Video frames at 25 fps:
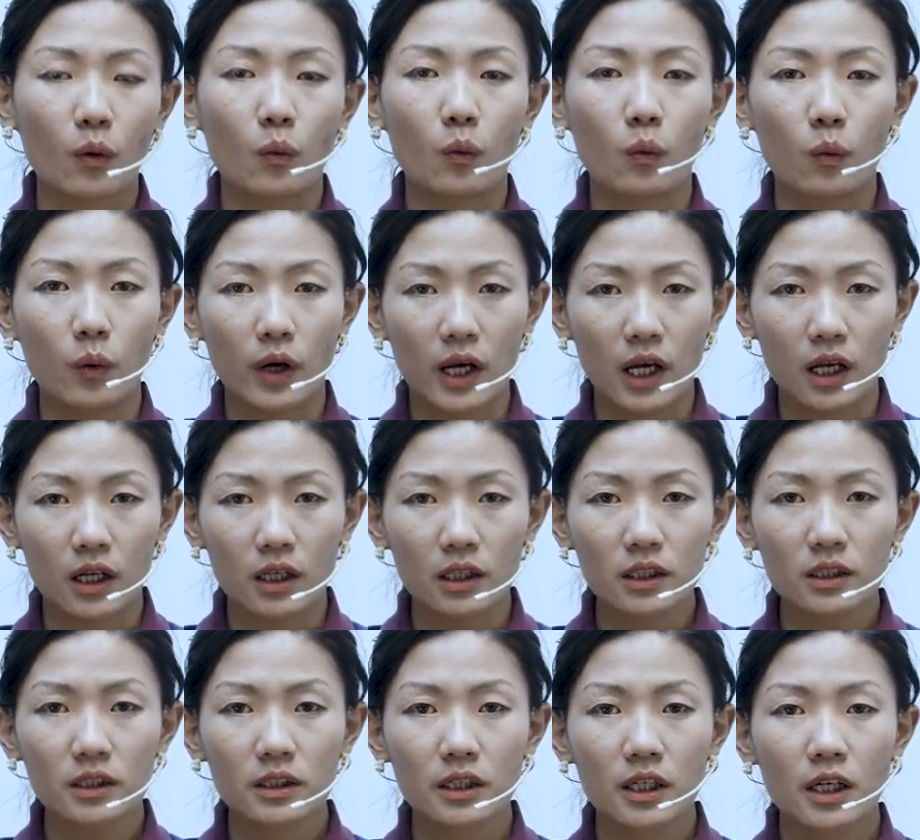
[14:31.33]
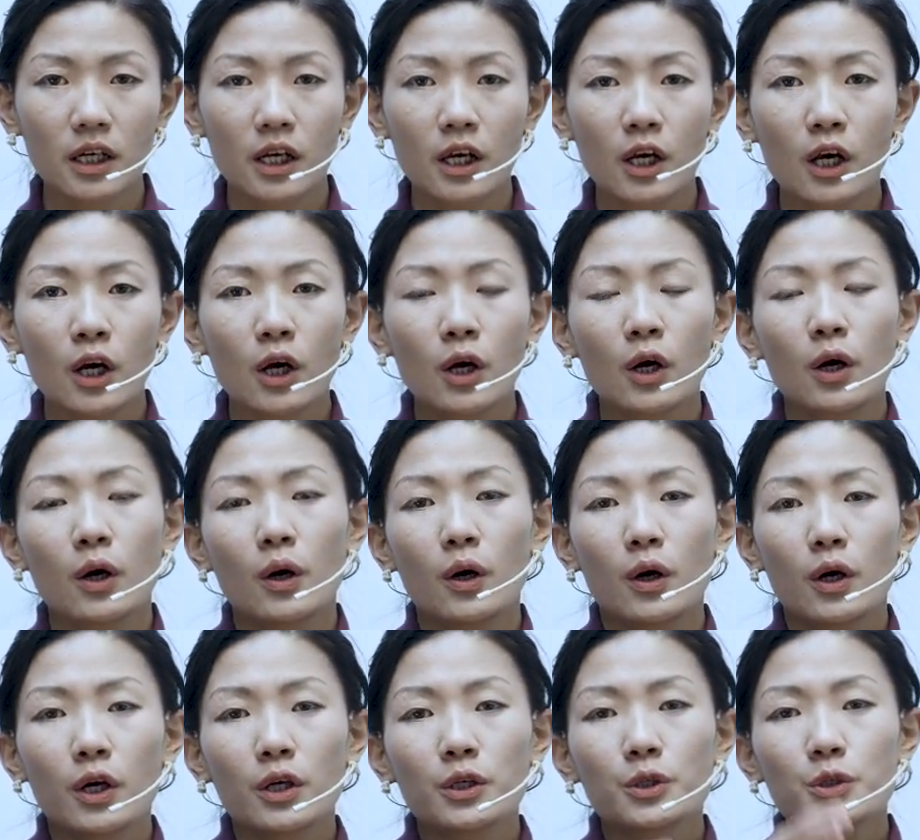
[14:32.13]
Well,
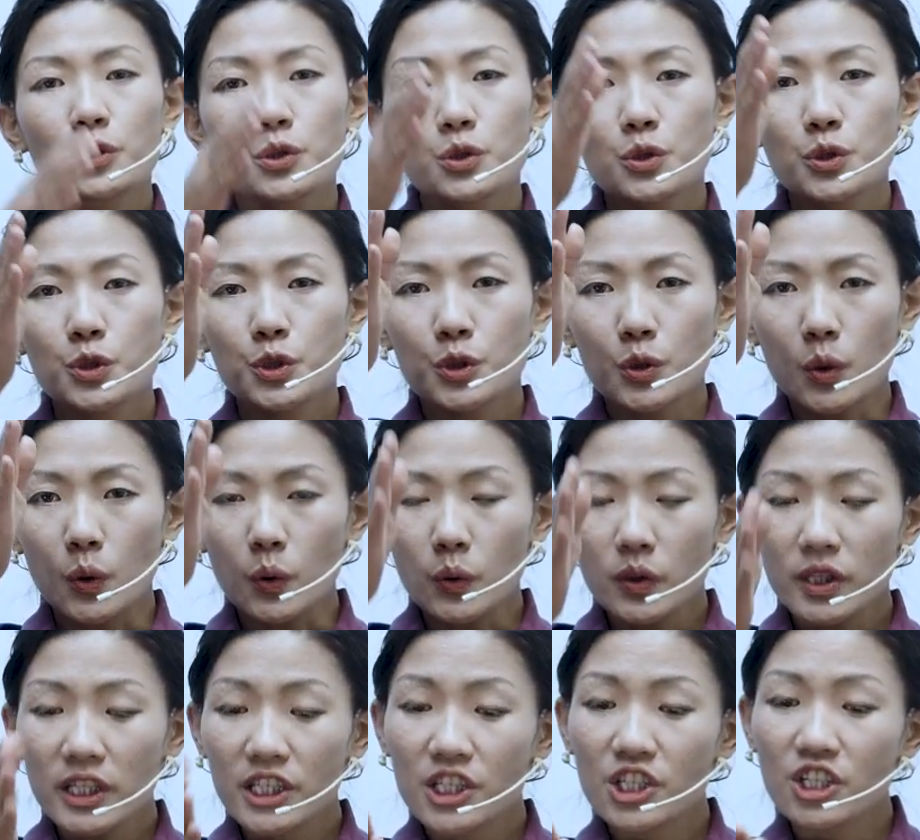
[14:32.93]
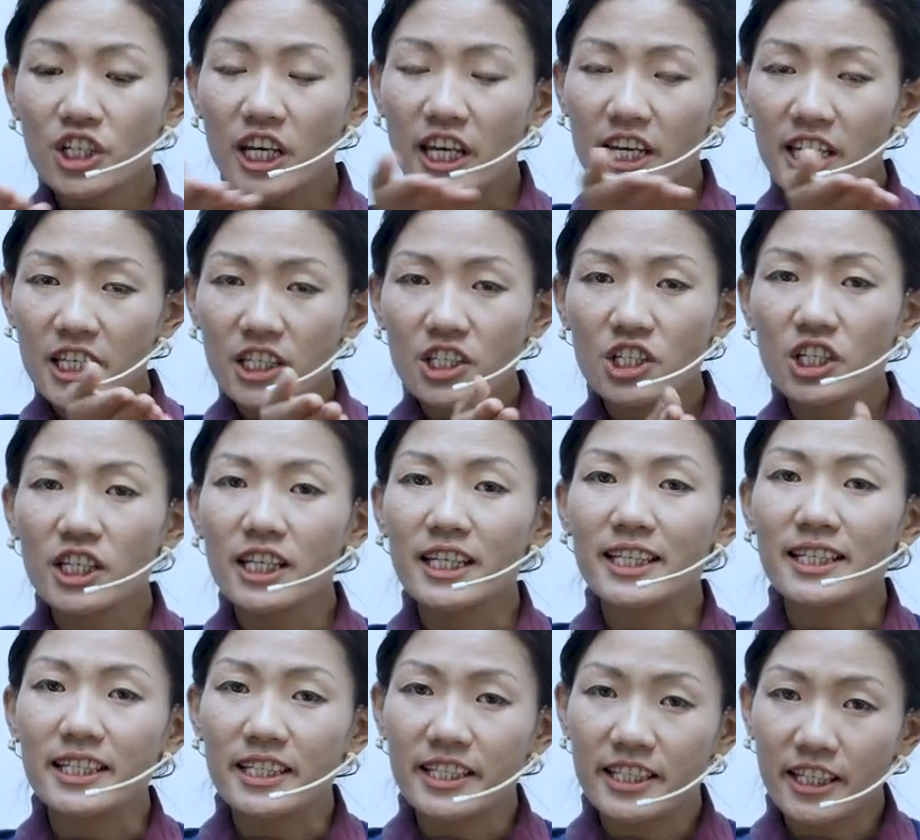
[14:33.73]
to show the change
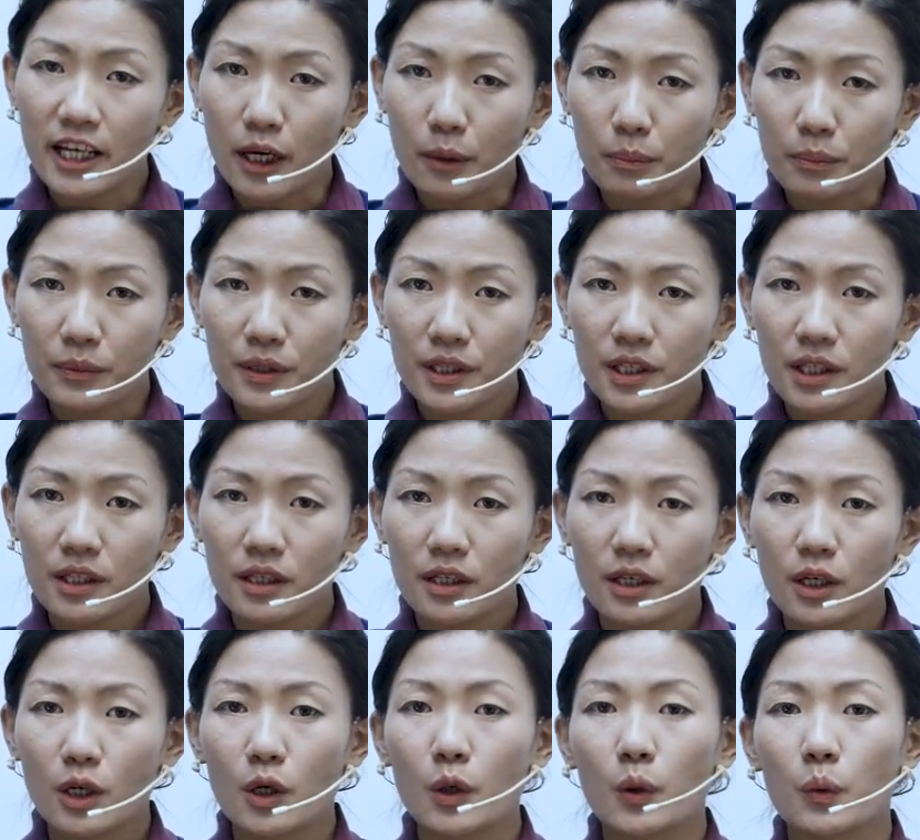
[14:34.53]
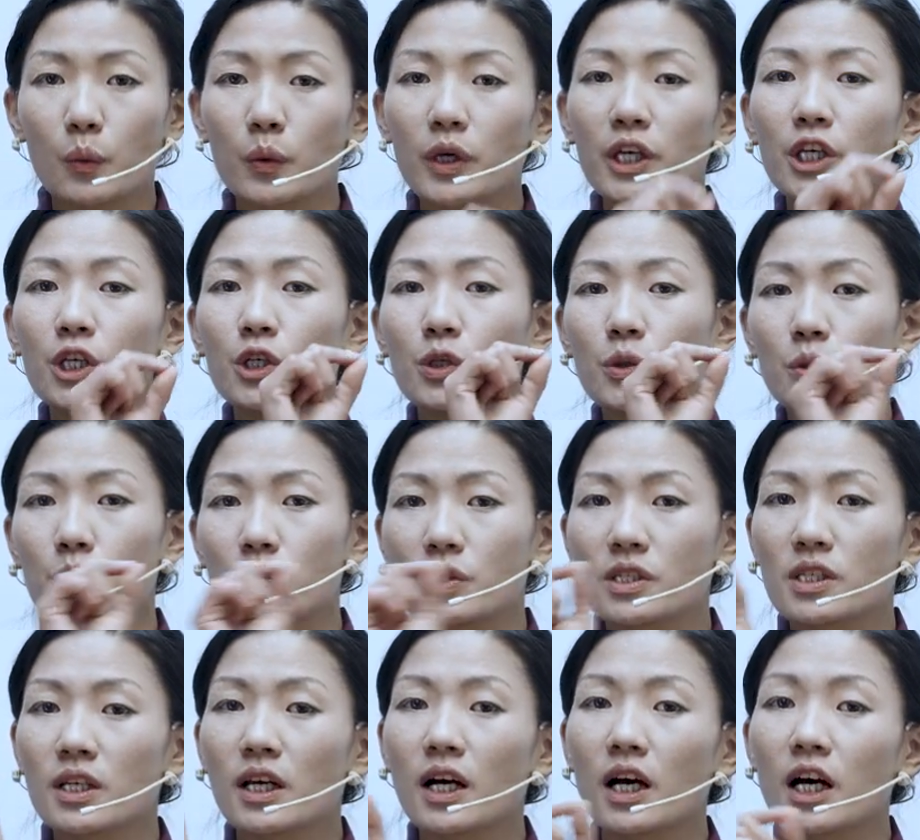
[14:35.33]
in depth, we
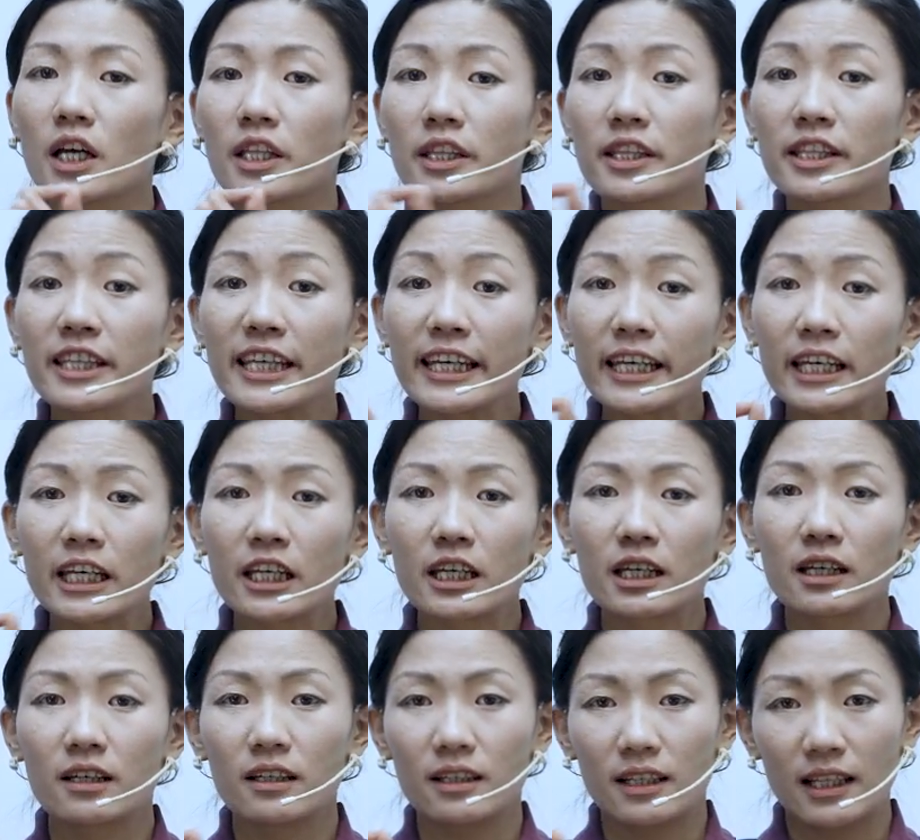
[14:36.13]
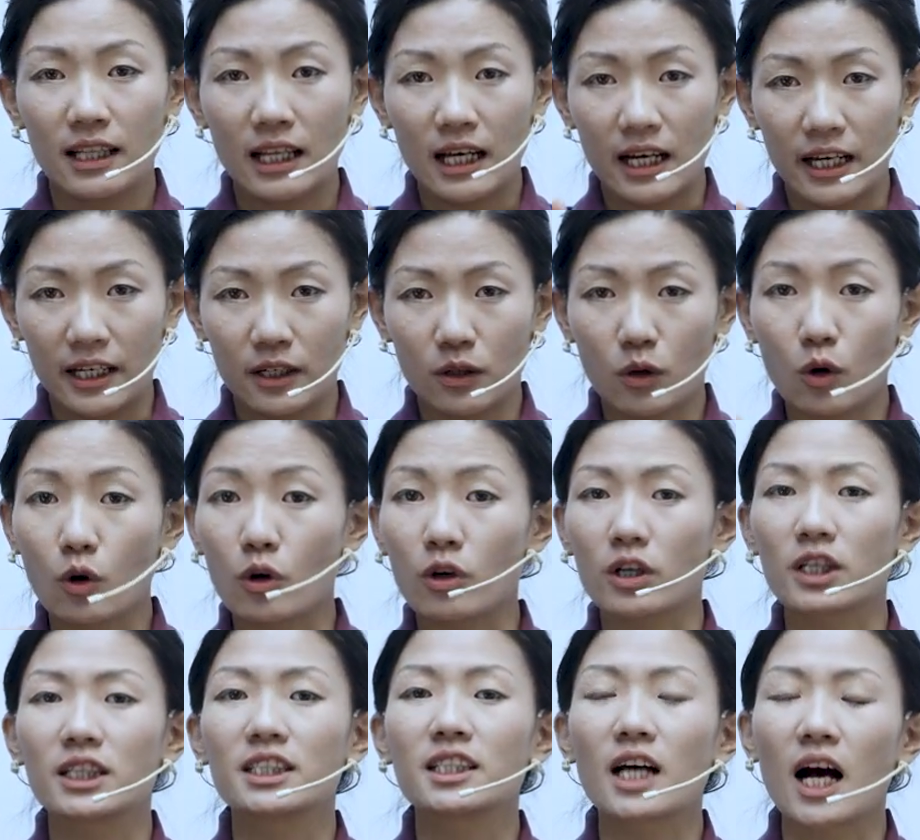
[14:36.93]
use a thick line
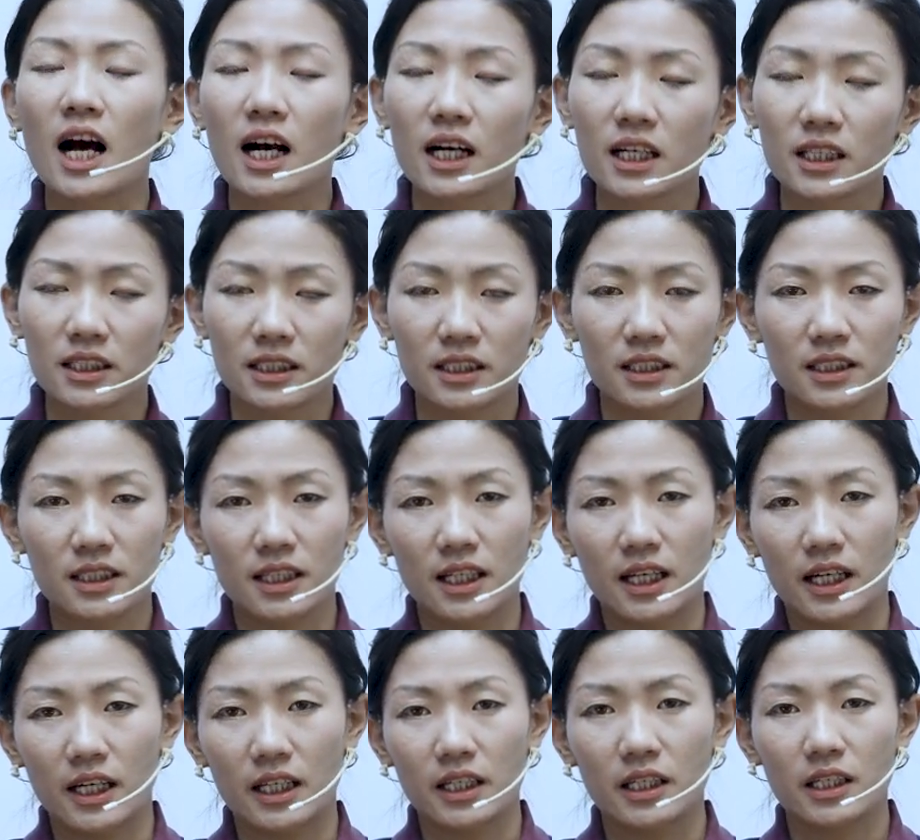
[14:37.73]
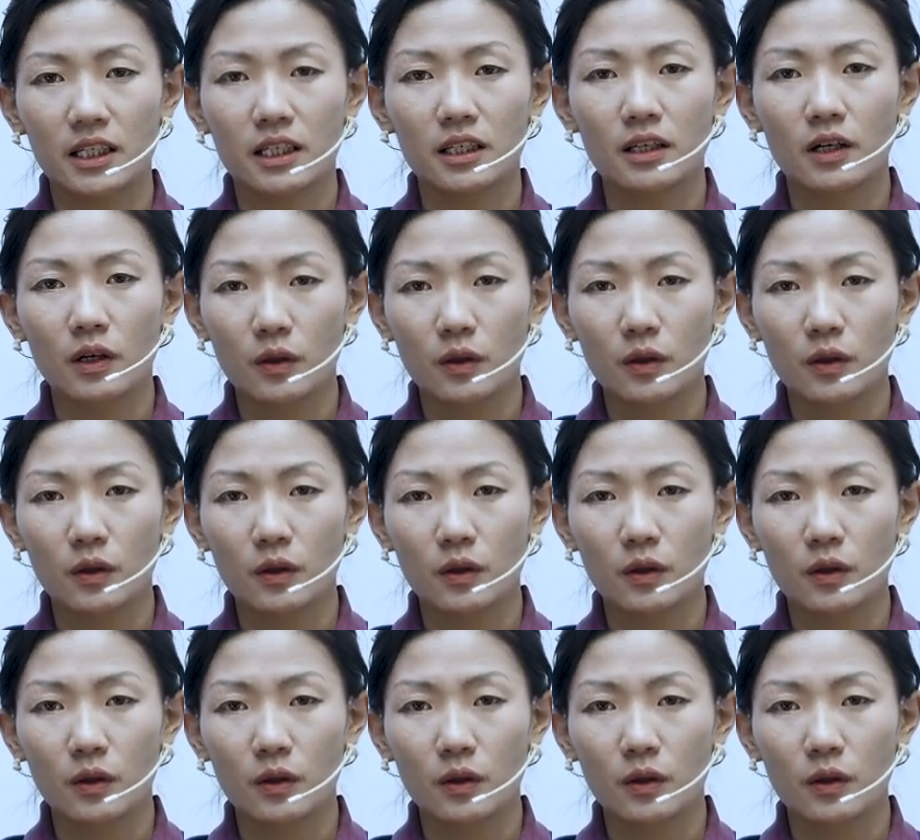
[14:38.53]
or a darkened line.